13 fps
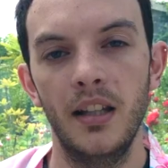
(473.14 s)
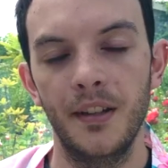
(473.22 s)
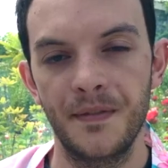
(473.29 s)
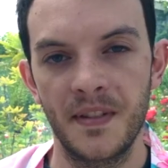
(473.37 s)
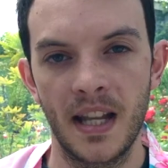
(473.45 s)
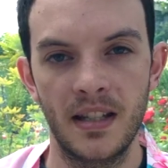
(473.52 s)

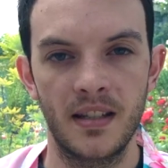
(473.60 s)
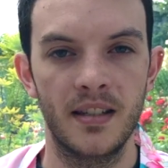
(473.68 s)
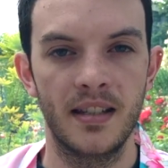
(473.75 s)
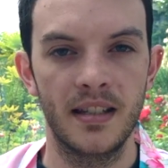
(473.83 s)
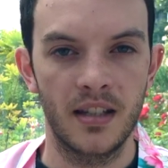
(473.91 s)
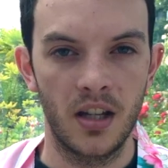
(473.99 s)
love
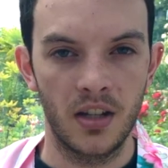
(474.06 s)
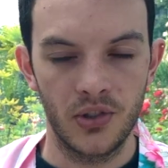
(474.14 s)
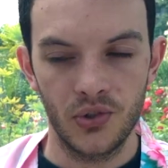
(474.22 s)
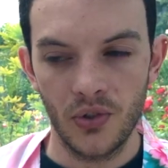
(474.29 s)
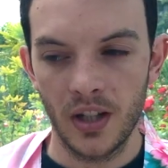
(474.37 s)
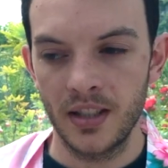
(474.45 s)
sentences that are
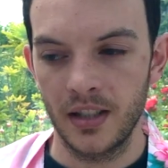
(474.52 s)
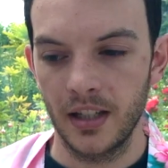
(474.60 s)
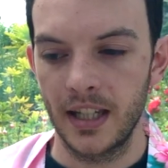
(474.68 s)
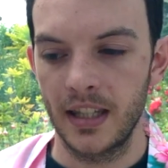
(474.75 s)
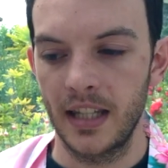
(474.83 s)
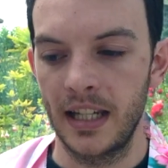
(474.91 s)
structured
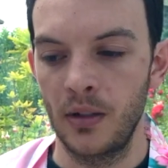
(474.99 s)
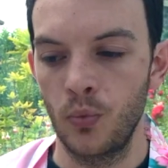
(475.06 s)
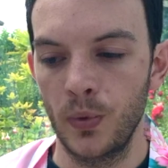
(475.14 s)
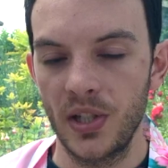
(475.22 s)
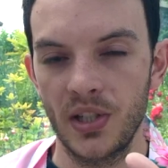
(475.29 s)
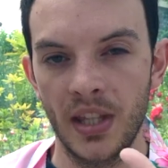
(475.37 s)
like that,
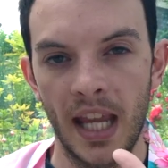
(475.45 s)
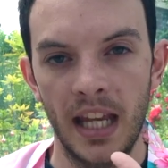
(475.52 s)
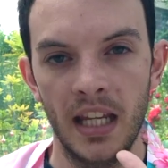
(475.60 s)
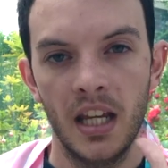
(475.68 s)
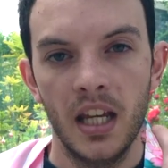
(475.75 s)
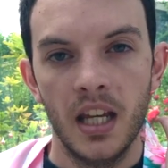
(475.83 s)
in which
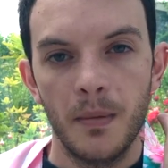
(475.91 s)
they